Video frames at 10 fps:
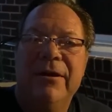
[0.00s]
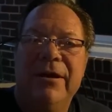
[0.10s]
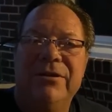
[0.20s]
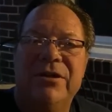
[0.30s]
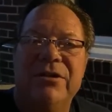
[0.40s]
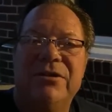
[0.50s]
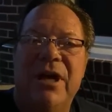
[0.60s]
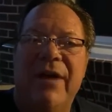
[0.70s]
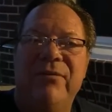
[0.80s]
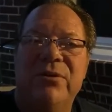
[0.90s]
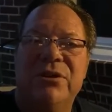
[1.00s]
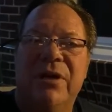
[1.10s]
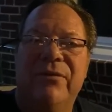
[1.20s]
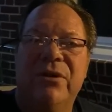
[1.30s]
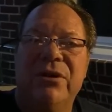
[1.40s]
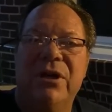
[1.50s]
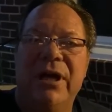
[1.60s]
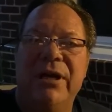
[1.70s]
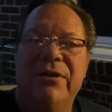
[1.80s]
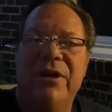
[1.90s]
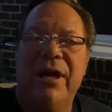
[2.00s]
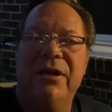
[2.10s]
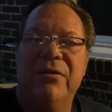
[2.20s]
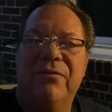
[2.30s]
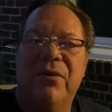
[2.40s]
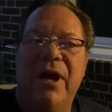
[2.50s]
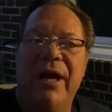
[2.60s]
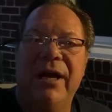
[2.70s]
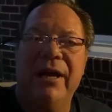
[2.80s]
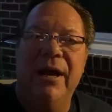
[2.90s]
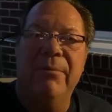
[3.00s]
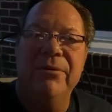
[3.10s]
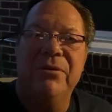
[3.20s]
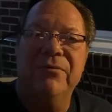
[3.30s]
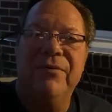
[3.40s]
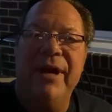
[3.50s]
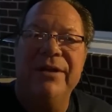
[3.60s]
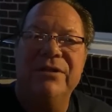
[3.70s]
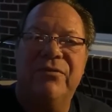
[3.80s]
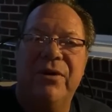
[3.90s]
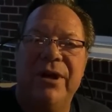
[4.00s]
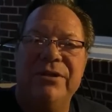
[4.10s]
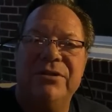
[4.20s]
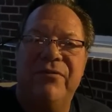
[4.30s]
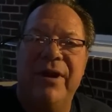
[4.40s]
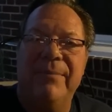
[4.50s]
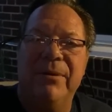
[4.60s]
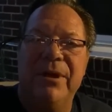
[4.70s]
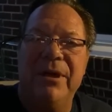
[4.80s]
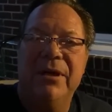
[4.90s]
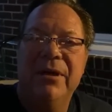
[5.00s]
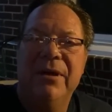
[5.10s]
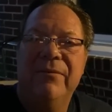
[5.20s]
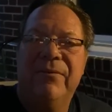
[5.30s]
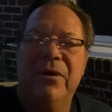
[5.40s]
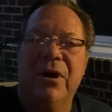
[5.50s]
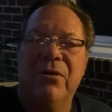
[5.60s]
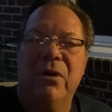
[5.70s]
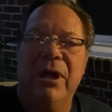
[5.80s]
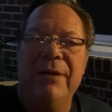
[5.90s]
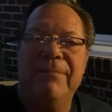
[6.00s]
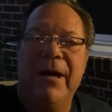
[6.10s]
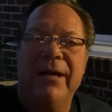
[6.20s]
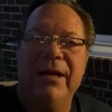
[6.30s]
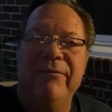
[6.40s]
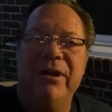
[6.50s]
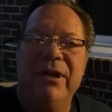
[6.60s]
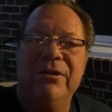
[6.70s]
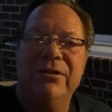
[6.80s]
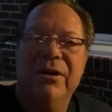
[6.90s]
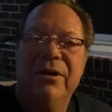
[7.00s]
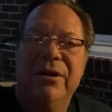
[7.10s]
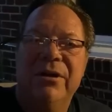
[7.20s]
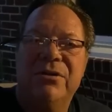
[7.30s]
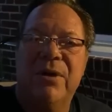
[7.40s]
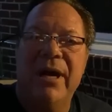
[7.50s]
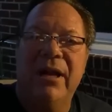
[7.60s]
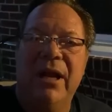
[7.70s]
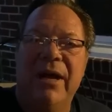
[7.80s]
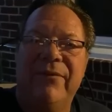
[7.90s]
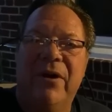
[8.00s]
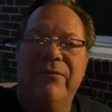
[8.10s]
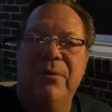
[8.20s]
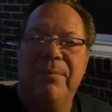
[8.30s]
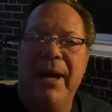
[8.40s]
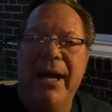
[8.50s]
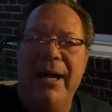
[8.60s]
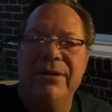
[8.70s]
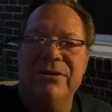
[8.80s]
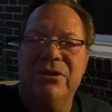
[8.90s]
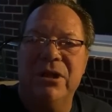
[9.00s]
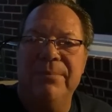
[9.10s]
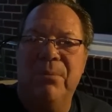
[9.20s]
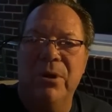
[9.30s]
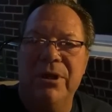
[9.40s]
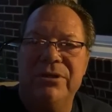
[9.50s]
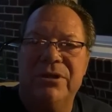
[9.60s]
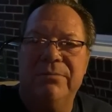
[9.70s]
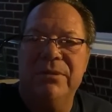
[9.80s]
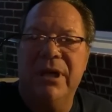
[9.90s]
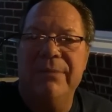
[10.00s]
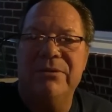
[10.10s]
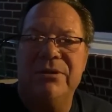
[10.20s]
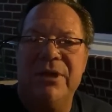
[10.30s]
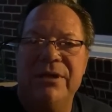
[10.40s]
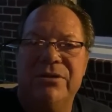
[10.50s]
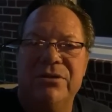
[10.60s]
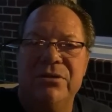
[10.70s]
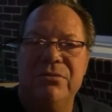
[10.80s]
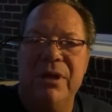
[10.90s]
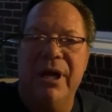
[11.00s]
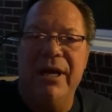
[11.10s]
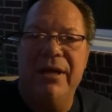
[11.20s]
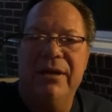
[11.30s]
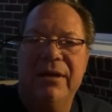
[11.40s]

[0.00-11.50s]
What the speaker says: He says, have yourself a good night and thank you for hanging out with your fans, friends, family for another laid back evening. Try to laugh off the bad and sleep on it. Sometimes it takes a new day